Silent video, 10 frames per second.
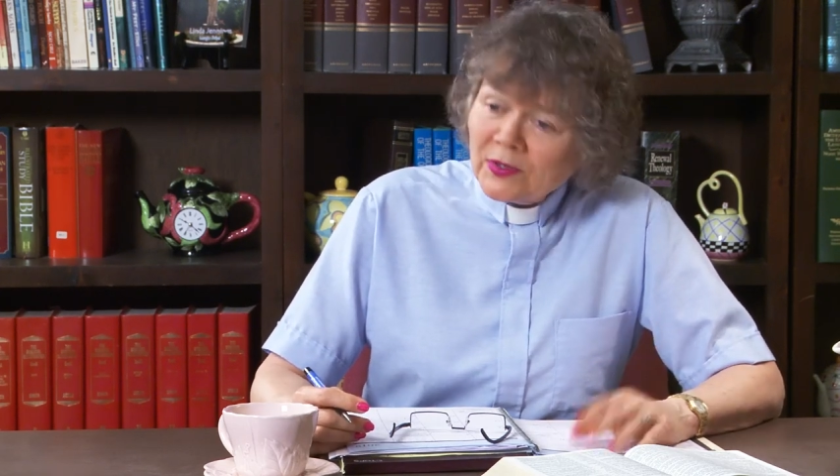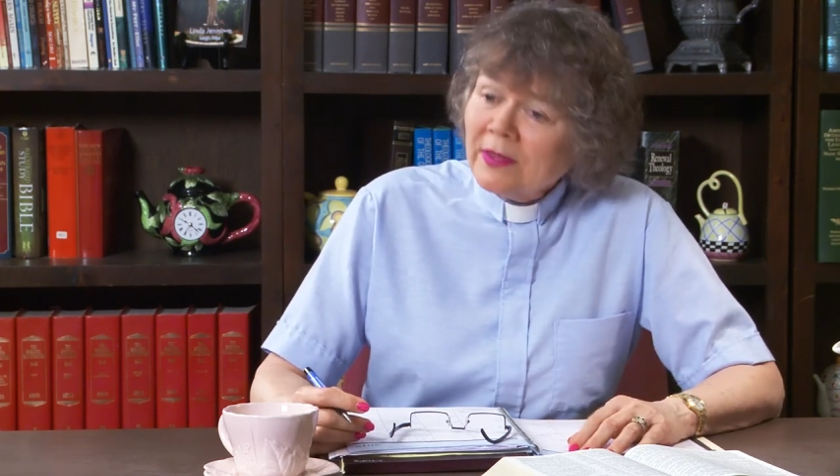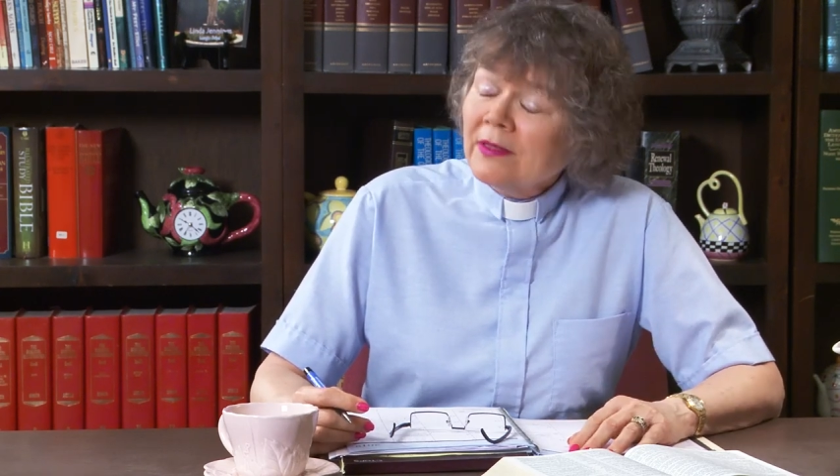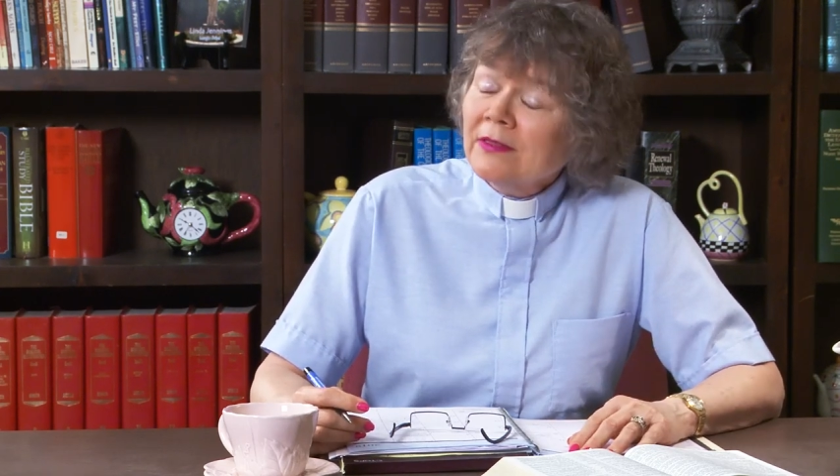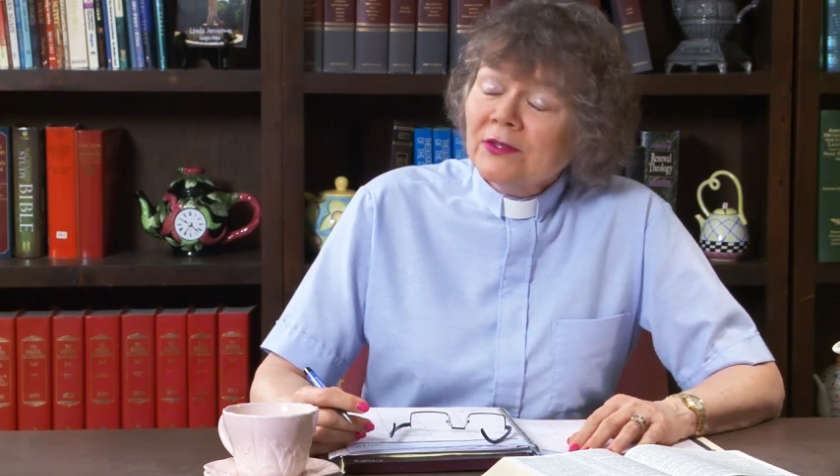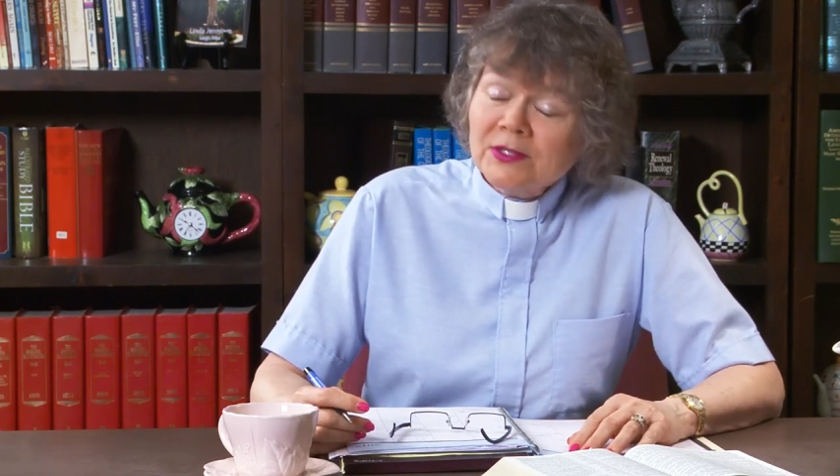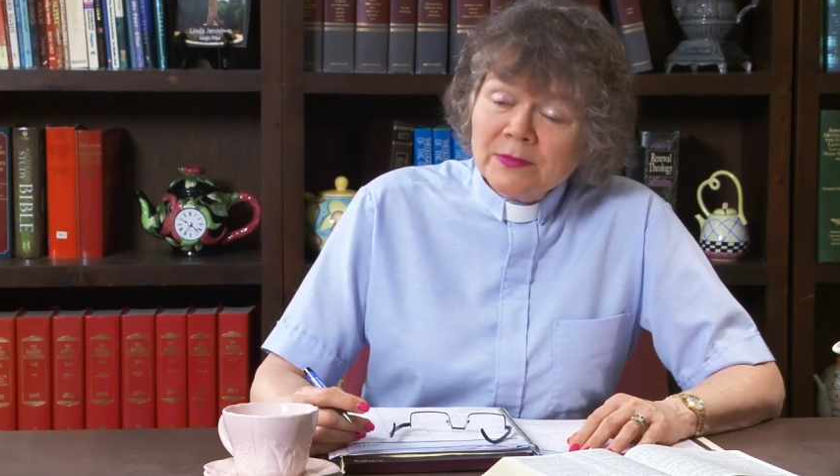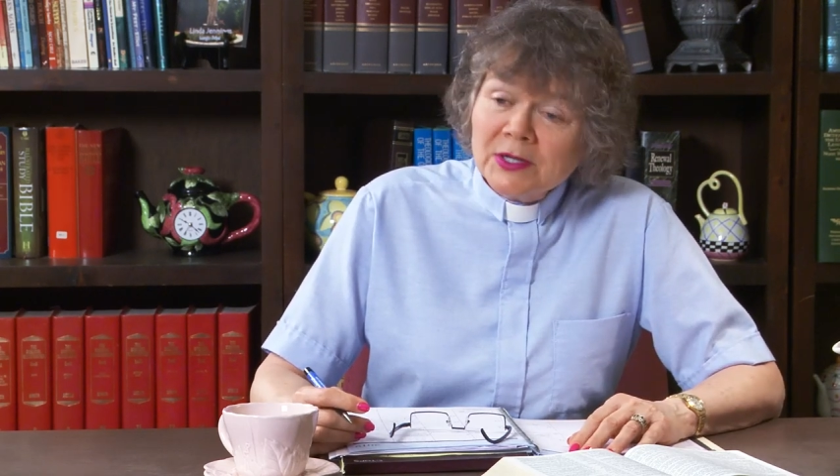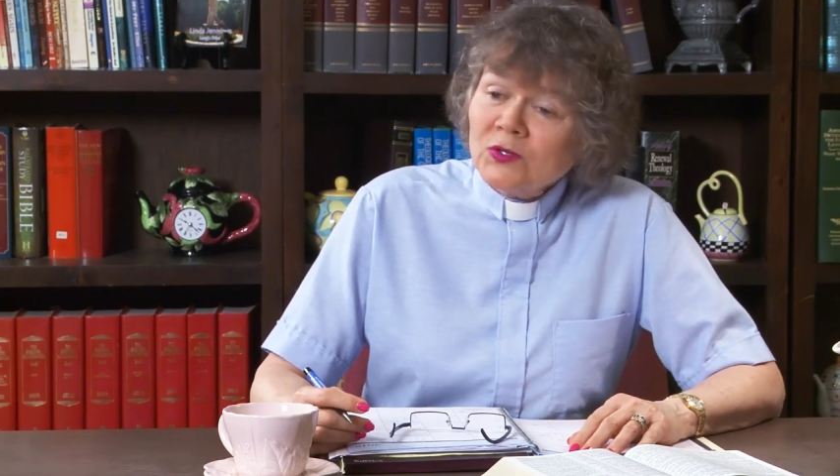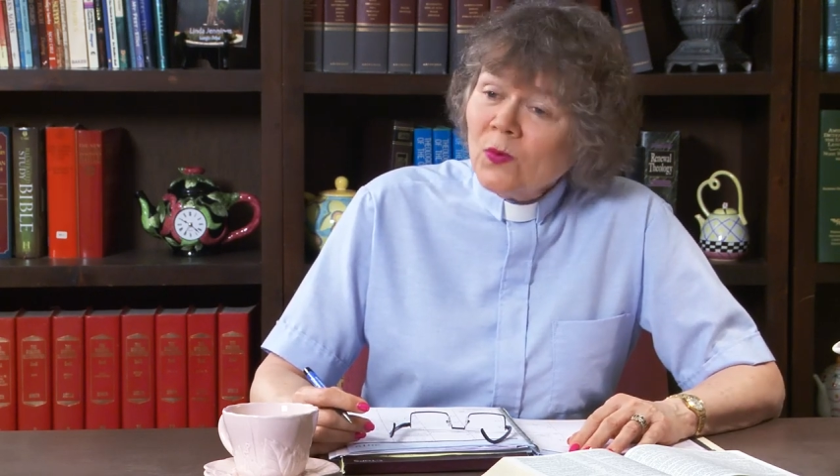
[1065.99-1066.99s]
I think there's a
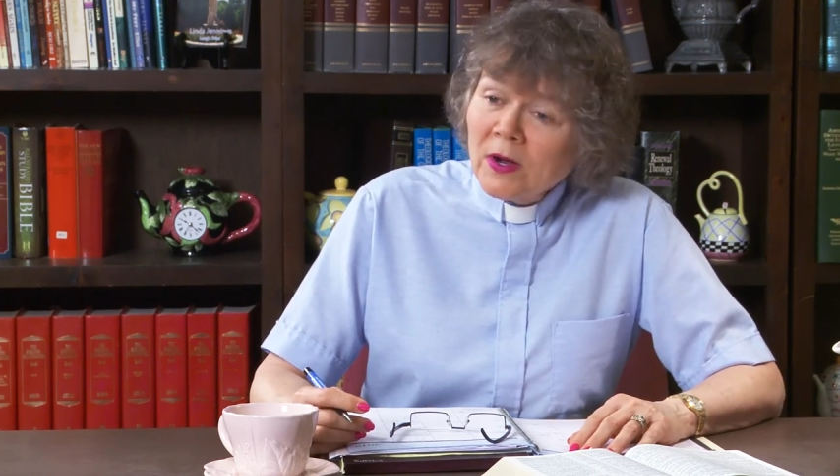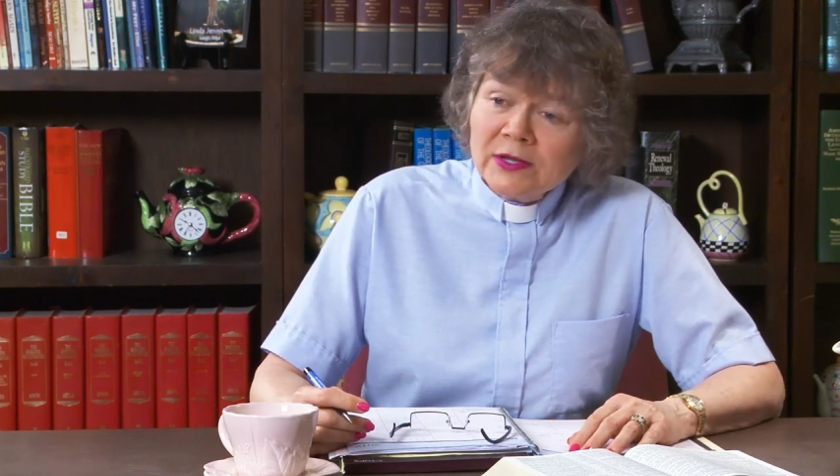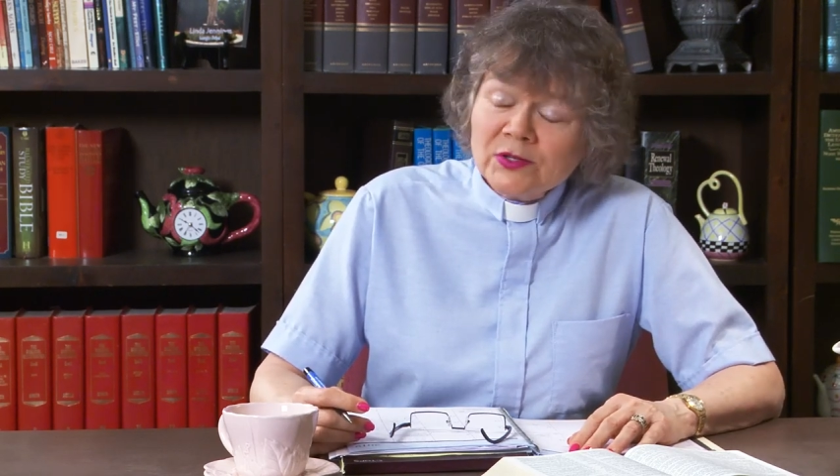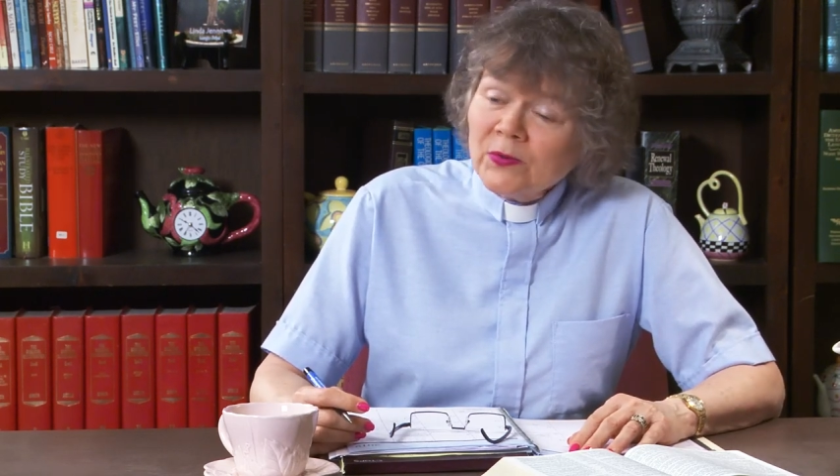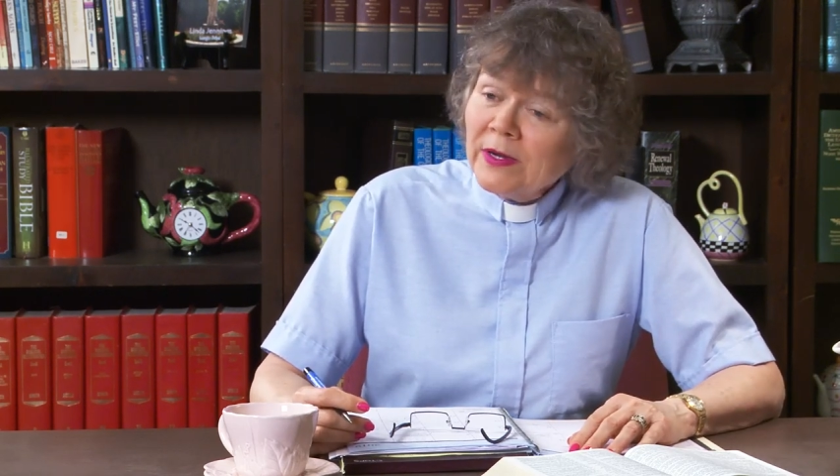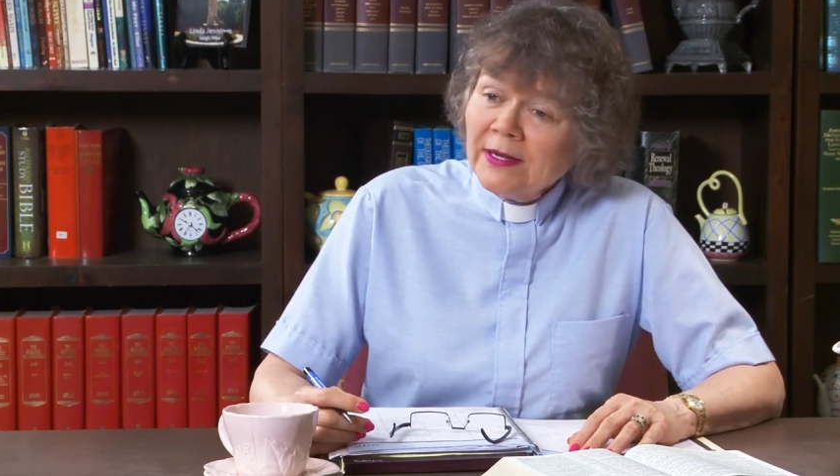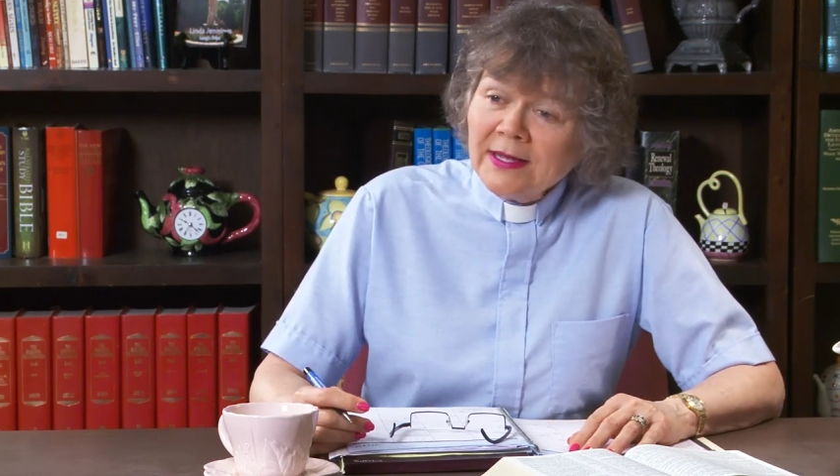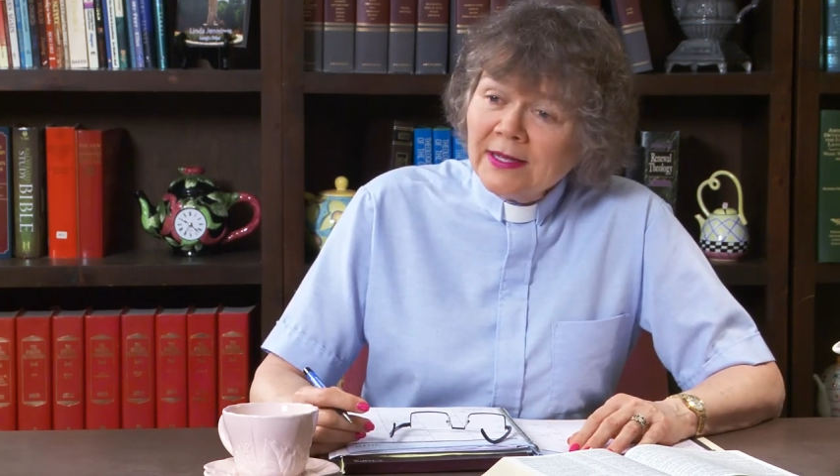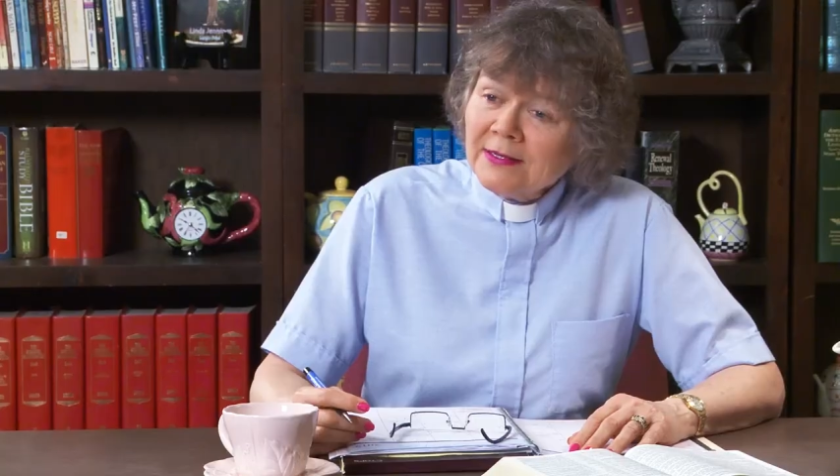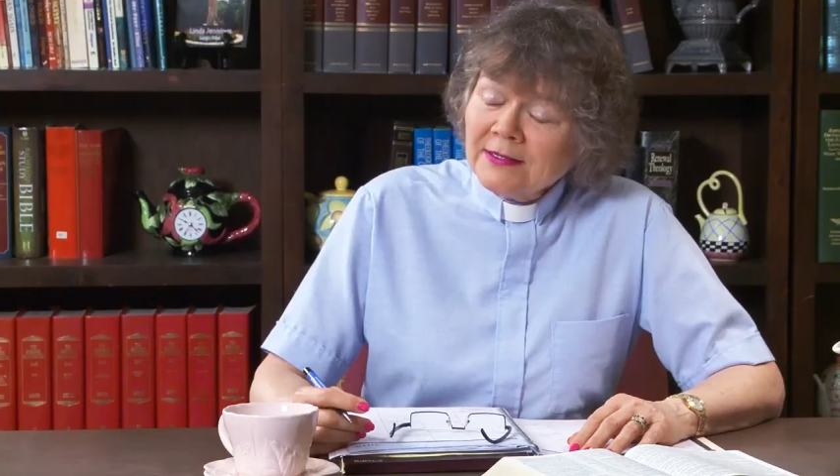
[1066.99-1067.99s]
much wiser way to
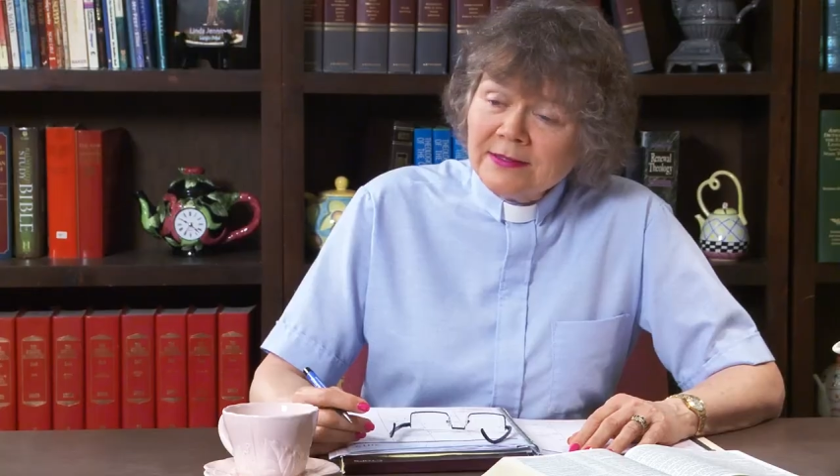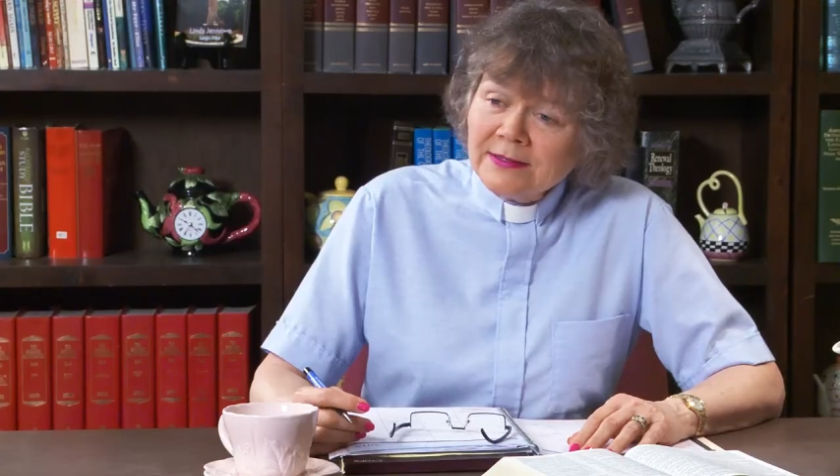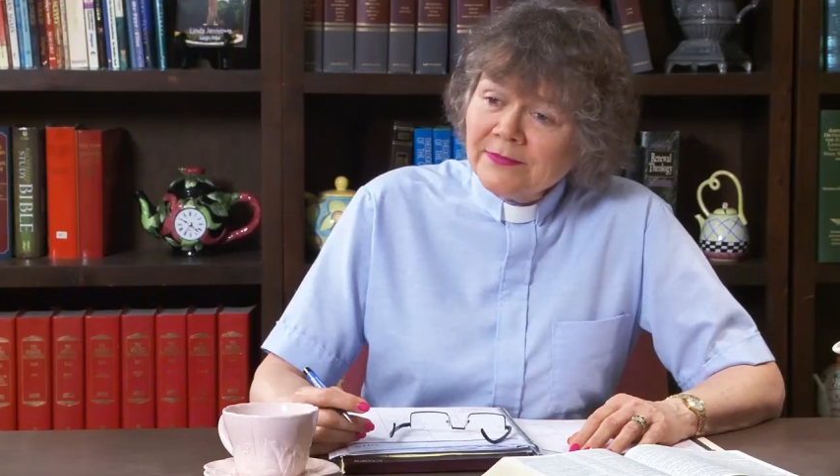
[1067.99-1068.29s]
handle it.